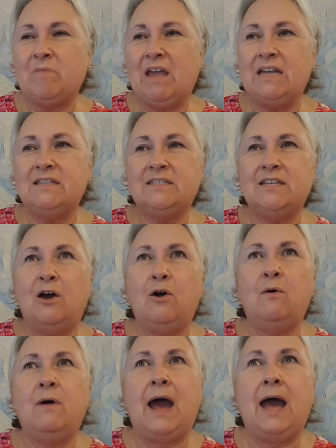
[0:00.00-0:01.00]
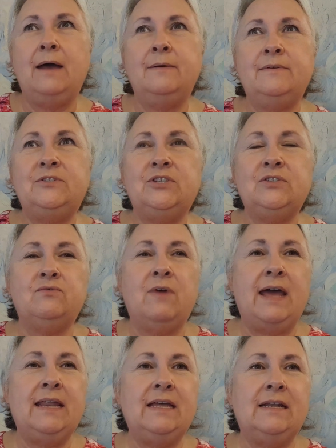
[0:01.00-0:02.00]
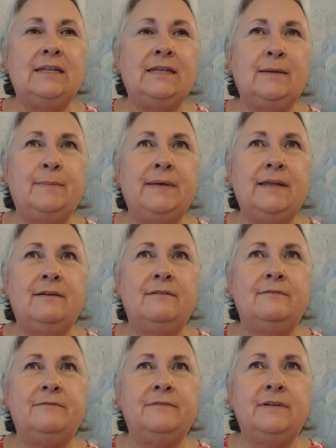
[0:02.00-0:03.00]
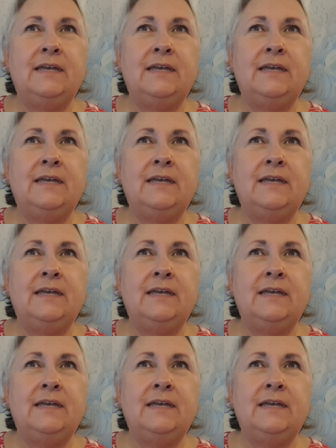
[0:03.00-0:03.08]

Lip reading: And so I was just writing a little bit of